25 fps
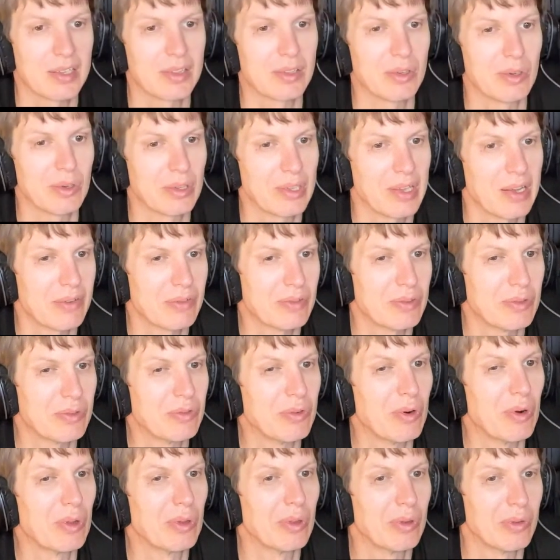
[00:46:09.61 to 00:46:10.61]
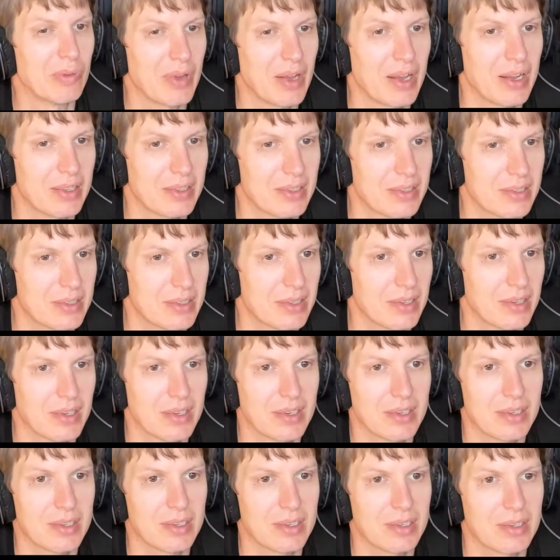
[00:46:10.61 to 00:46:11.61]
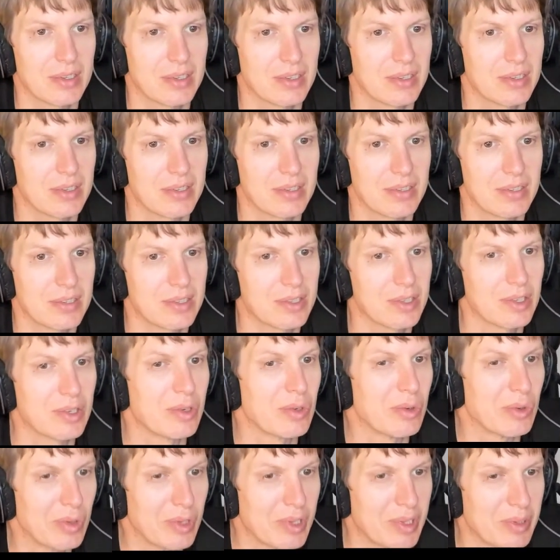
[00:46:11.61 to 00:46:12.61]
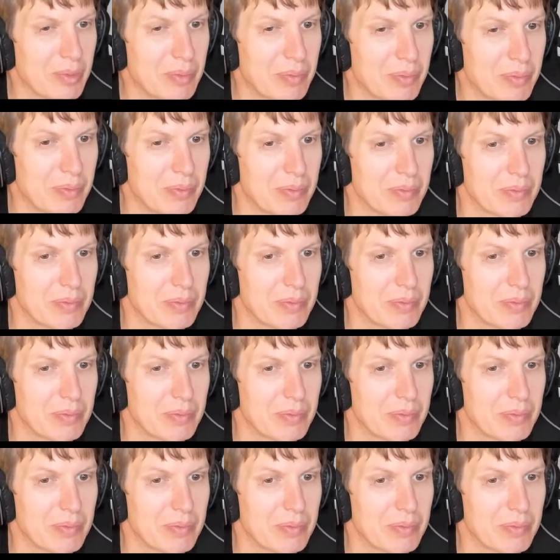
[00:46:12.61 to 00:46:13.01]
don't have to follow that security